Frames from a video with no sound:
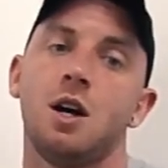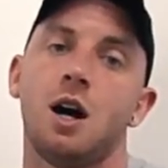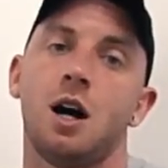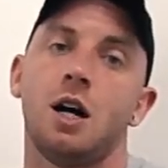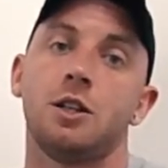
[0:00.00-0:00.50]

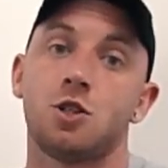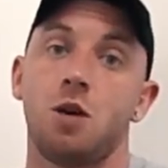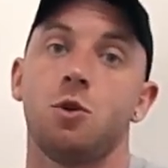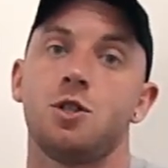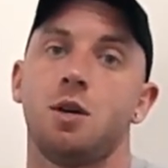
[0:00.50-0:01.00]
the
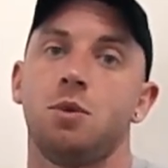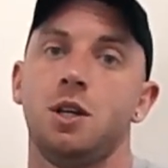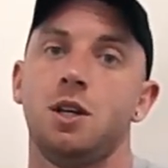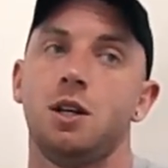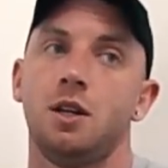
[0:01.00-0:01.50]
Train by
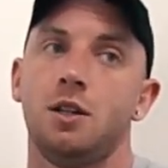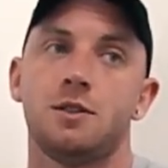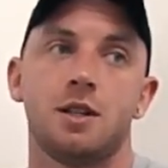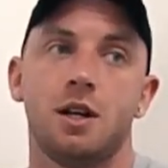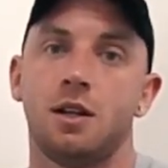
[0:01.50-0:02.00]
JP
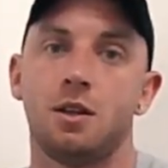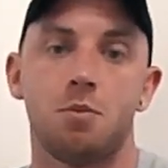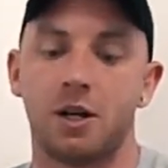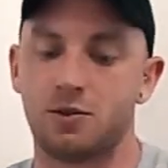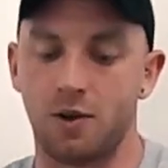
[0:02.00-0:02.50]
is the
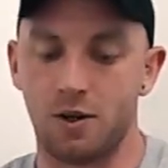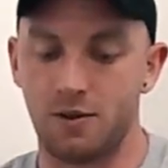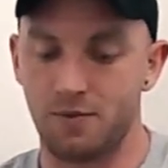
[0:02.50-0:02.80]
best for it.